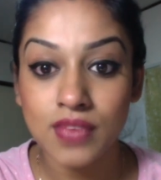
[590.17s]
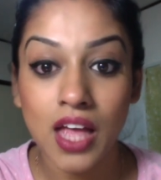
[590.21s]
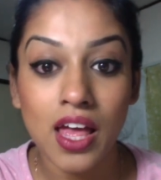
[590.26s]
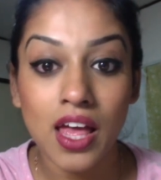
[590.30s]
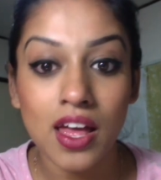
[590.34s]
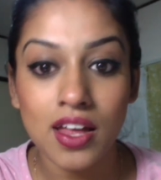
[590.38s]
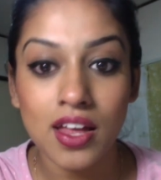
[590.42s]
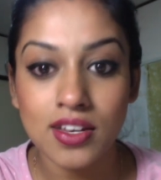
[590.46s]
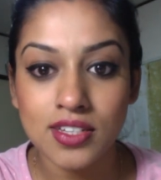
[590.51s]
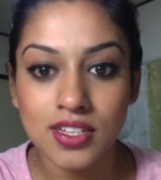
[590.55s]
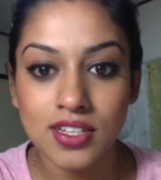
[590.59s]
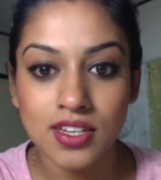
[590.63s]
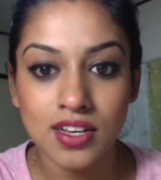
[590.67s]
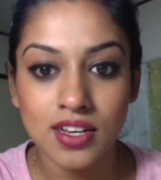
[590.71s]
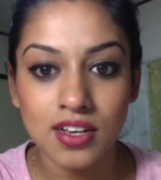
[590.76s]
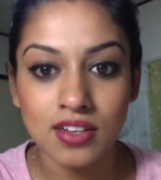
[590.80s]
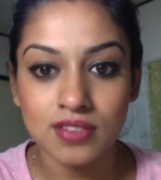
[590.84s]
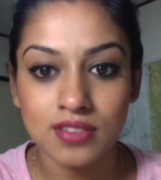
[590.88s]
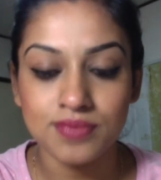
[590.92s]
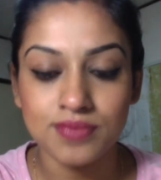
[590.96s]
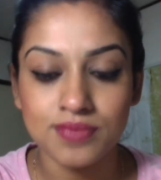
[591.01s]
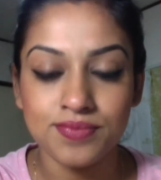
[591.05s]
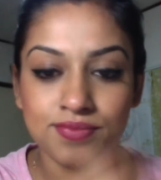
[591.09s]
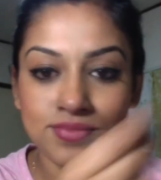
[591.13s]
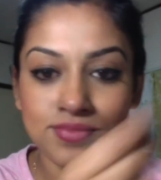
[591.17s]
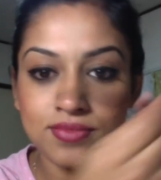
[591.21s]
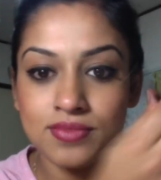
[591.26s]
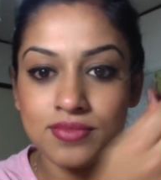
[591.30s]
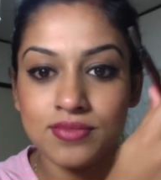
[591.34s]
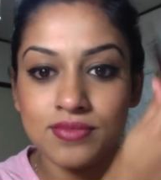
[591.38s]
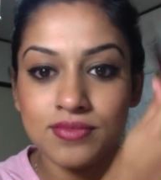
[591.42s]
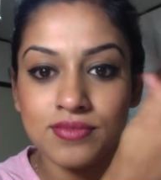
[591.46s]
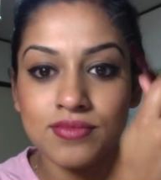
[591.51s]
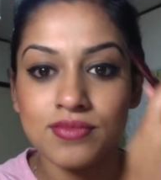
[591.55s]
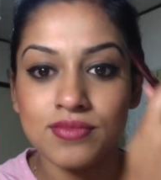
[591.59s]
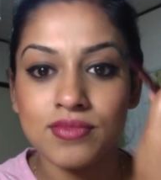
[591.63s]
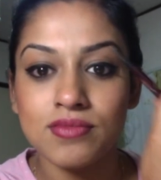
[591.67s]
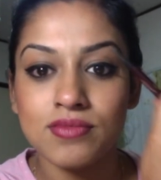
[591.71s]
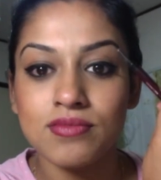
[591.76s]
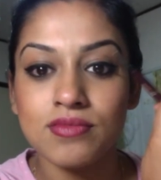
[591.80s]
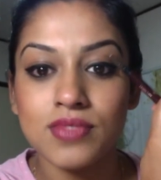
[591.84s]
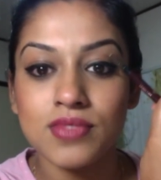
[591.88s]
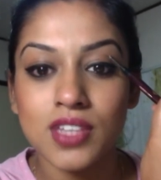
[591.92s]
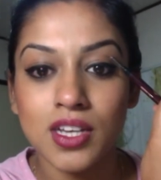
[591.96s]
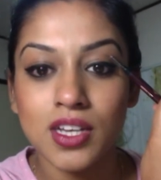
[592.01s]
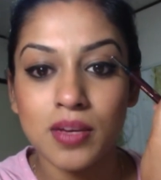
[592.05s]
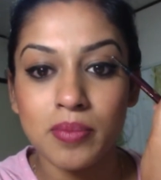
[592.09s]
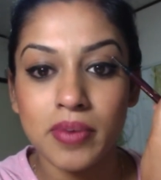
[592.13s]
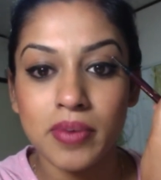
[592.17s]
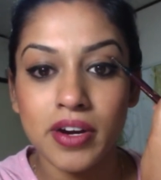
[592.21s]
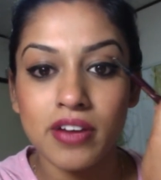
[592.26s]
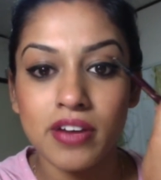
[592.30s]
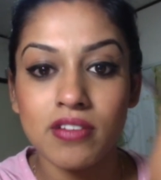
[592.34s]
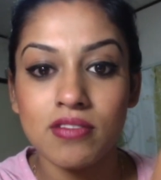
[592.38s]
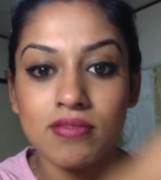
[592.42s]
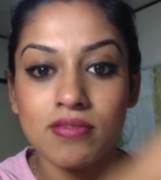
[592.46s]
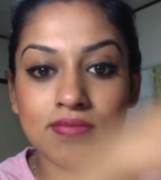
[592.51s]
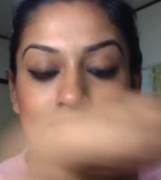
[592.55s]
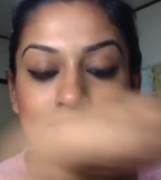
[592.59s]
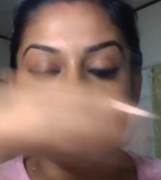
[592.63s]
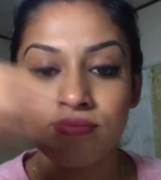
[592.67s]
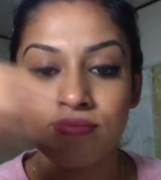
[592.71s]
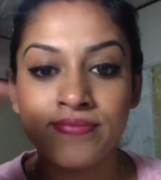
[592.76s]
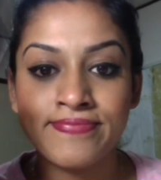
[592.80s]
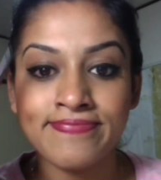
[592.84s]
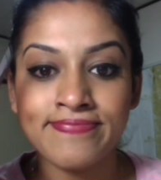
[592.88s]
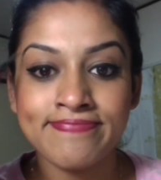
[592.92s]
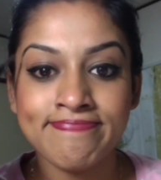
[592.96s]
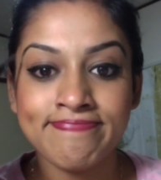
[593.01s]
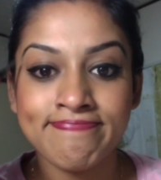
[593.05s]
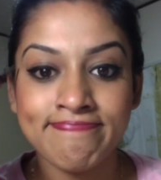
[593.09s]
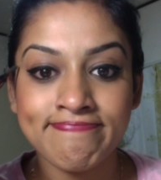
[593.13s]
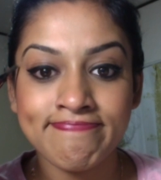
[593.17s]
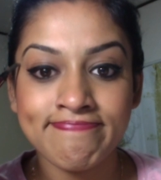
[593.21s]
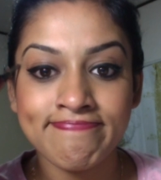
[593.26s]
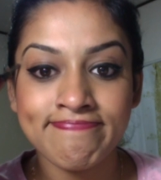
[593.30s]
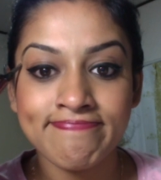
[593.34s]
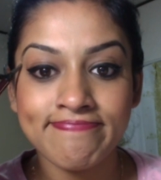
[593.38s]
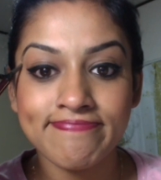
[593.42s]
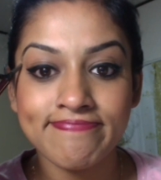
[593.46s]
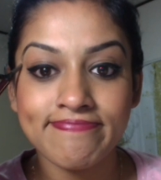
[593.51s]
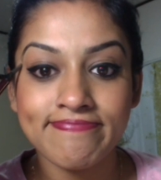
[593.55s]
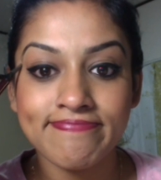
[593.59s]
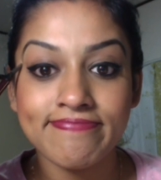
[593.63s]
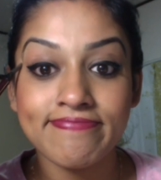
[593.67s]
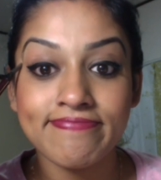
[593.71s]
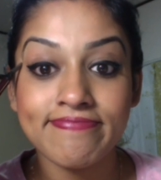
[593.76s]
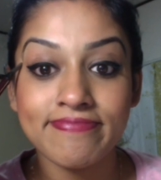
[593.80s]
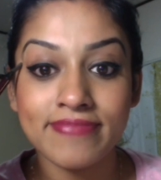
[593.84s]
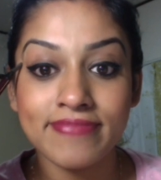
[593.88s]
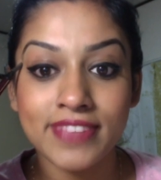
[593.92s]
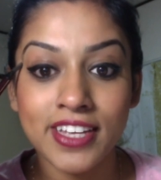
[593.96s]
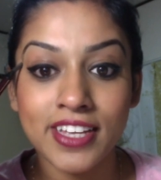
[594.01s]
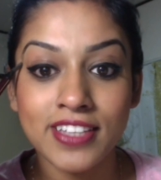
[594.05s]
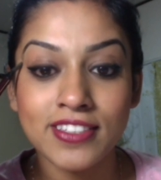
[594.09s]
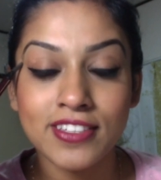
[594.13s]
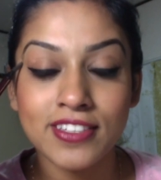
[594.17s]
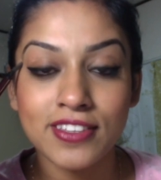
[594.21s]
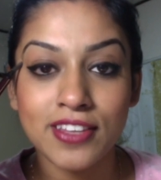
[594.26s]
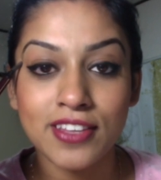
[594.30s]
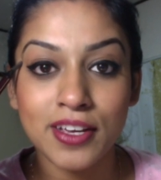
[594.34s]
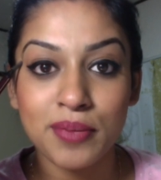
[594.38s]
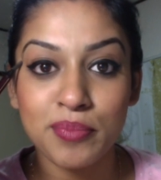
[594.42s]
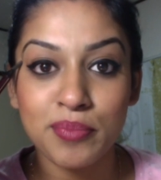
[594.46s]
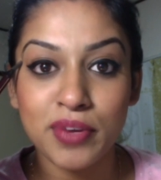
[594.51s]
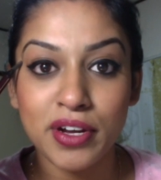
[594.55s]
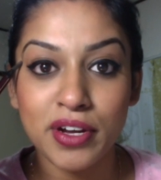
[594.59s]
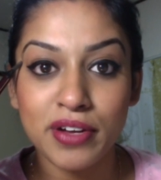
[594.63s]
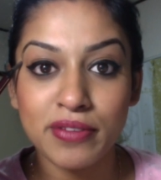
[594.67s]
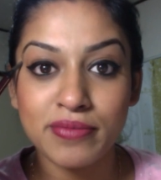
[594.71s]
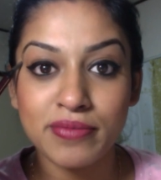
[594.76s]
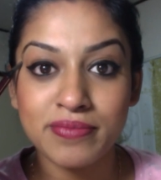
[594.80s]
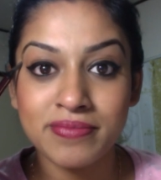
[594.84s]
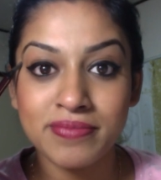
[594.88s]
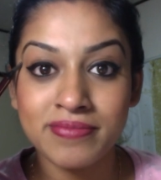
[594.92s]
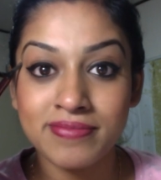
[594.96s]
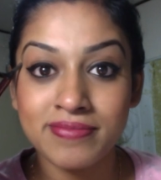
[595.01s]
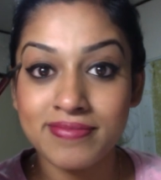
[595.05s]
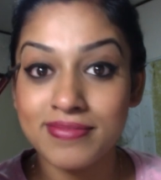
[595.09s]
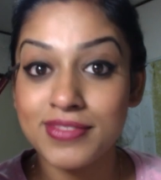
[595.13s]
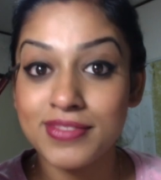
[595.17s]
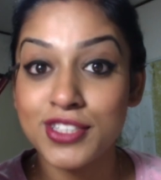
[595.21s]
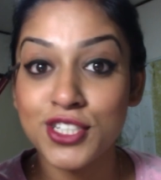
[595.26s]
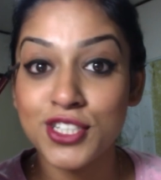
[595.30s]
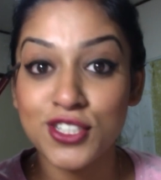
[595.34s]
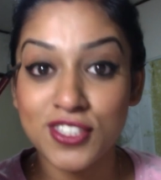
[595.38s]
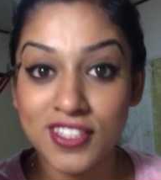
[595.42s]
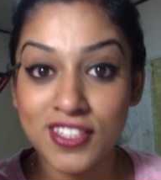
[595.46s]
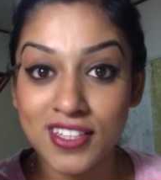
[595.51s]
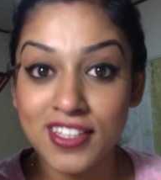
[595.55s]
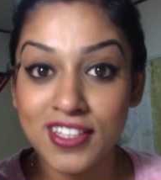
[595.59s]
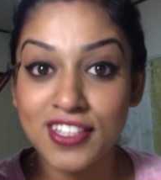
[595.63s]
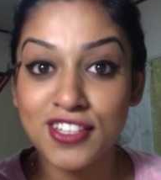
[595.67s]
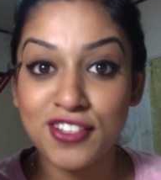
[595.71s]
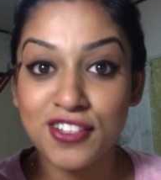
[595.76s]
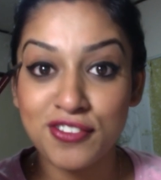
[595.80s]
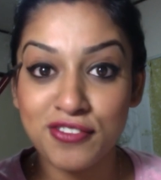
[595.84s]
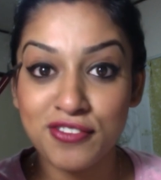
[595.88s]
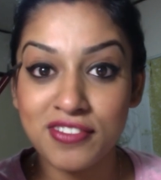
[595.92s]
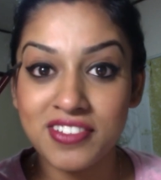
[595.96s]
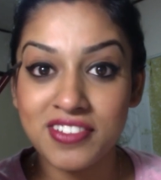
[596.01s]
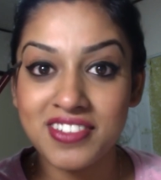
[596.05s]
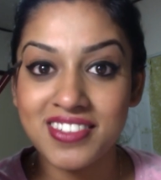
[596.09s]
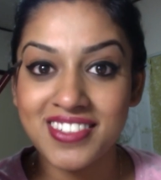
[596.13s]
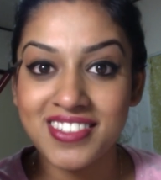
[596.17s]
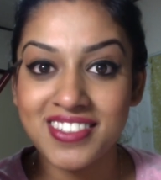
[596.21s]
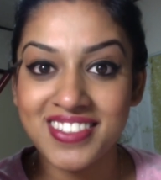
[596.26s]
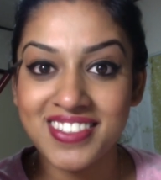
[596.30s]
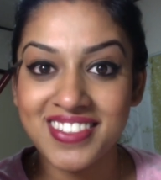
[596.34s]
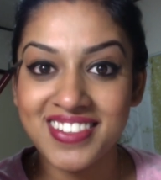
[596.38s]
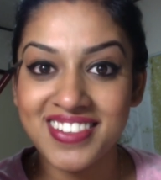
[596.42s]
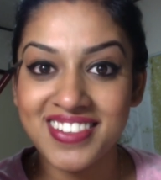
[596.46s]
And ta-da! Thick brow, not so thick brow. Do you see the difference?